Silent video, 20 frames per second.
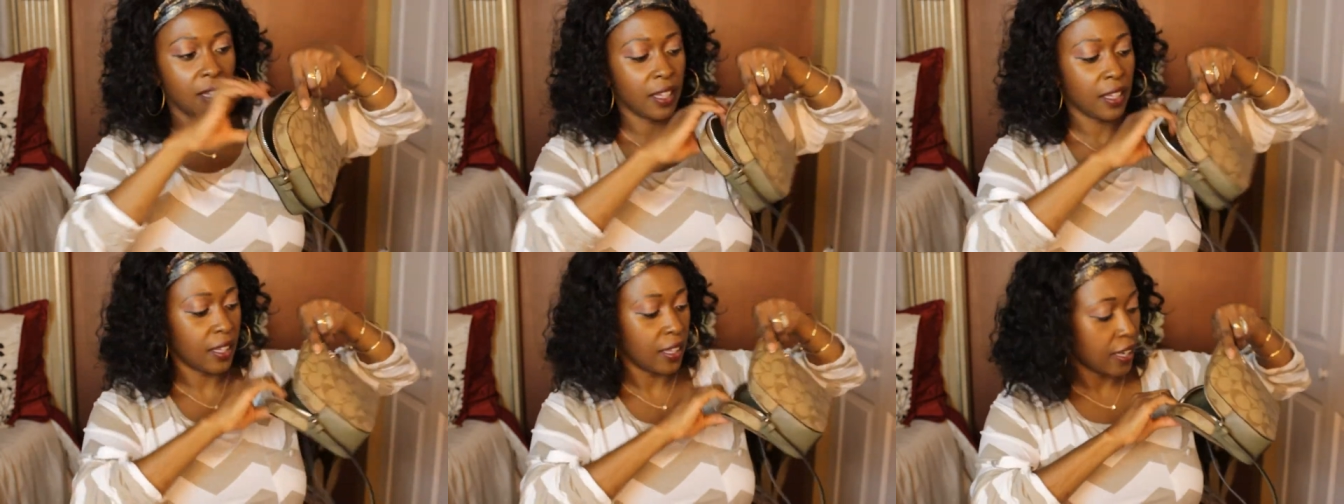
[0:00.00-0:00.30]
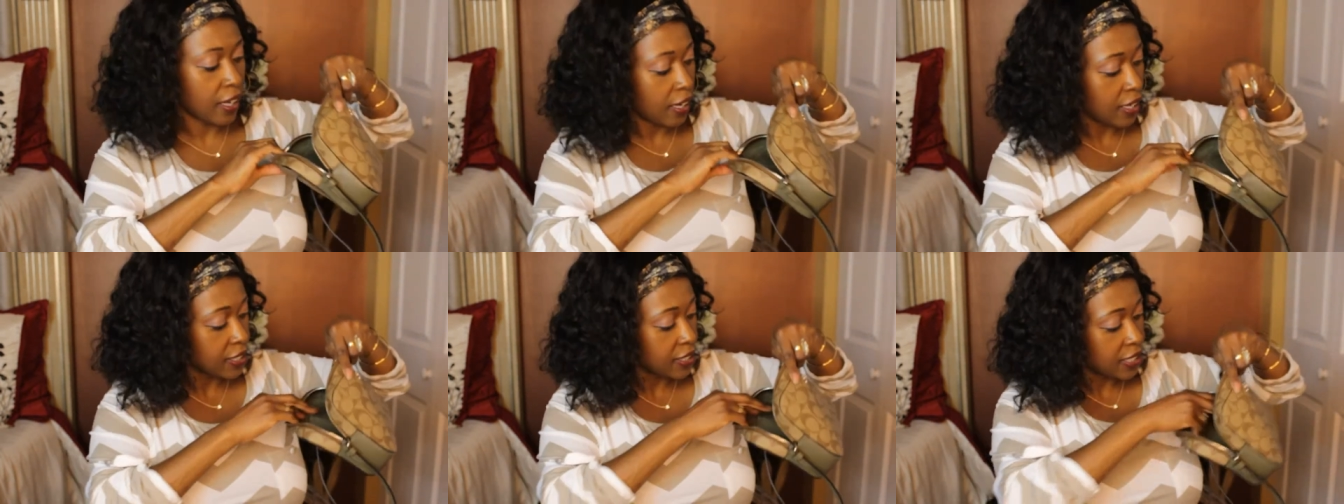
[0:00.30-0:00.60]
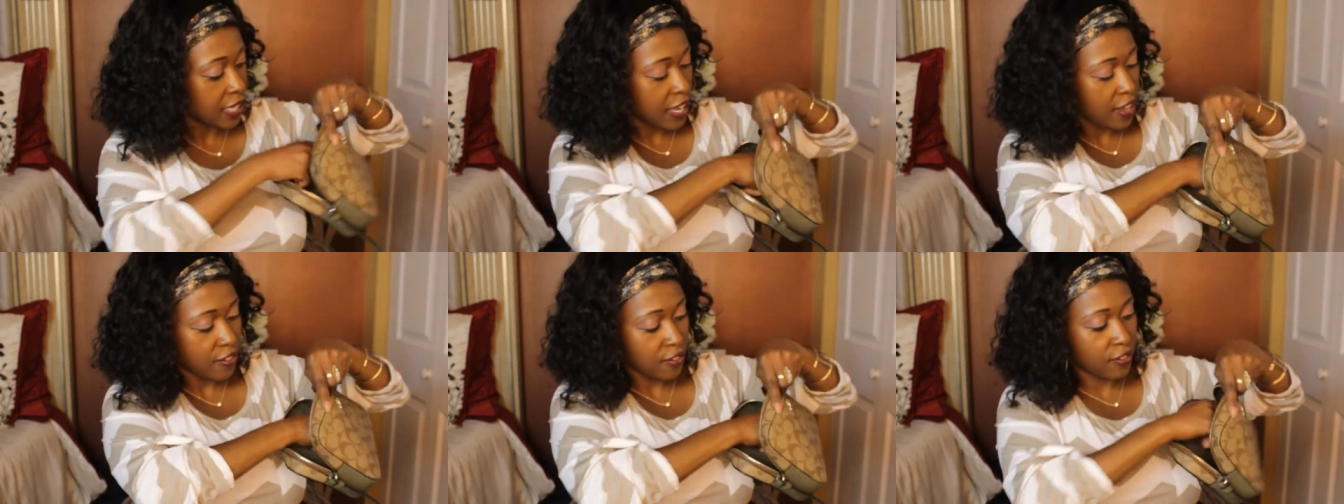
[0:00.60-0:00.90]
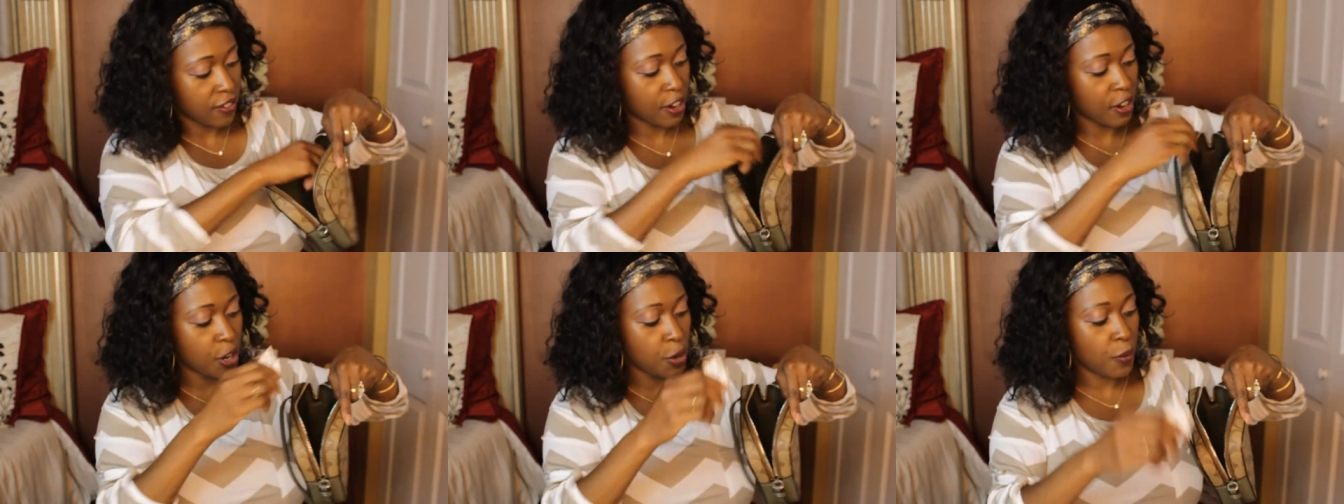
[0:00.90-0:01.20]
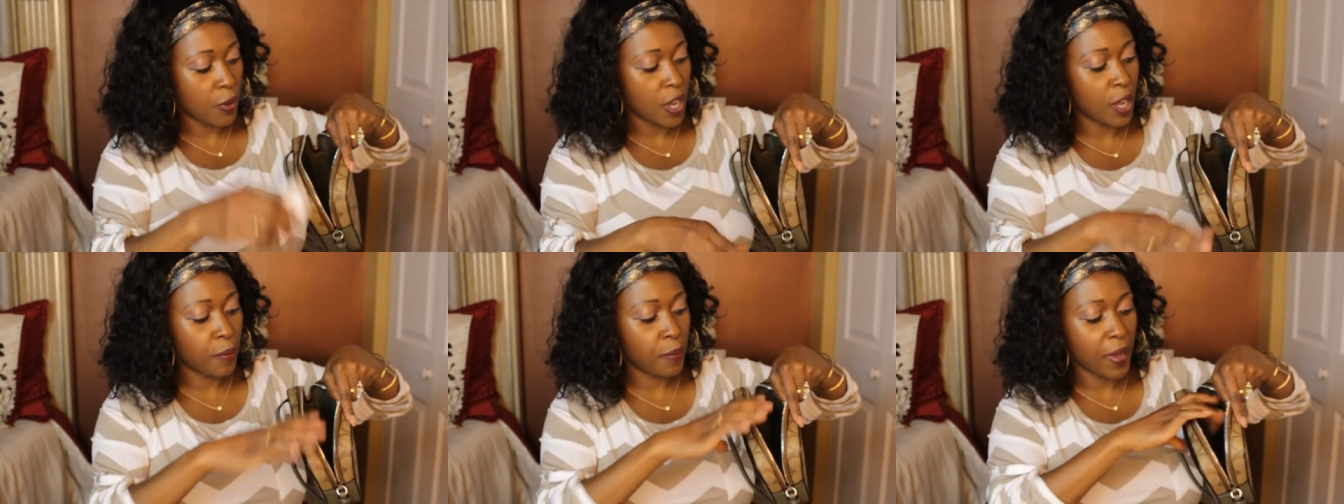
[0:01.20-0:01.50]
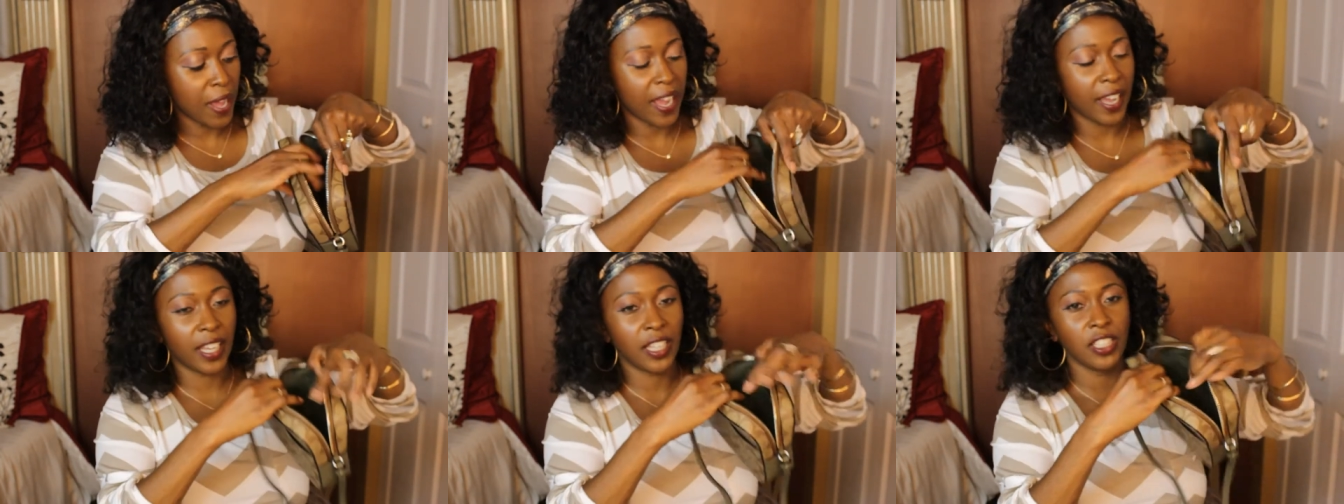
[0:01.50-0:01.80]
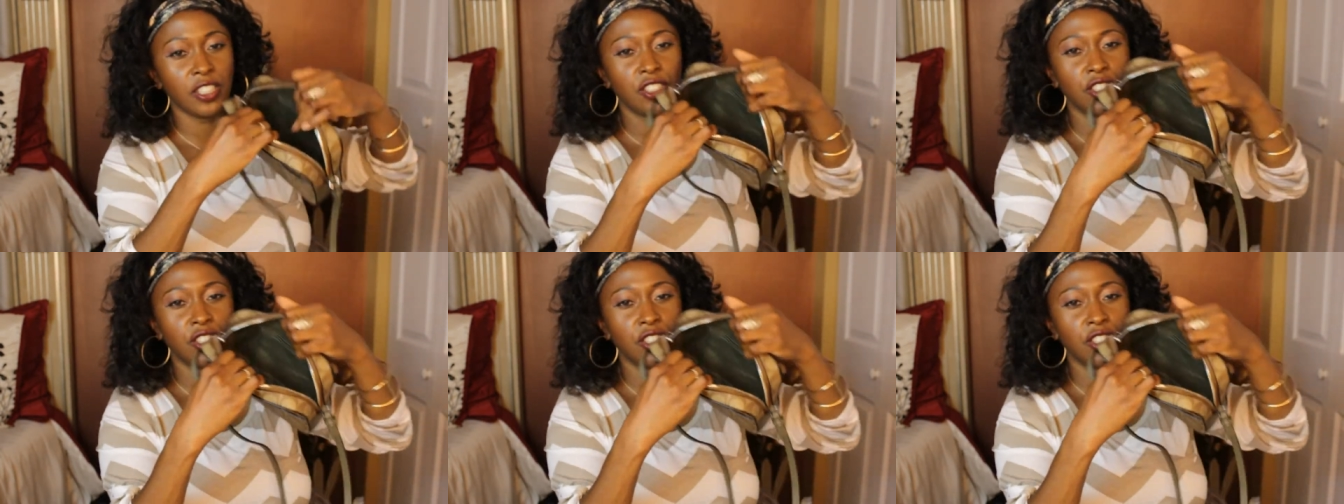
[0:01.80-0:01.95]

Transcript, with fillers: And like I said, very well packaged.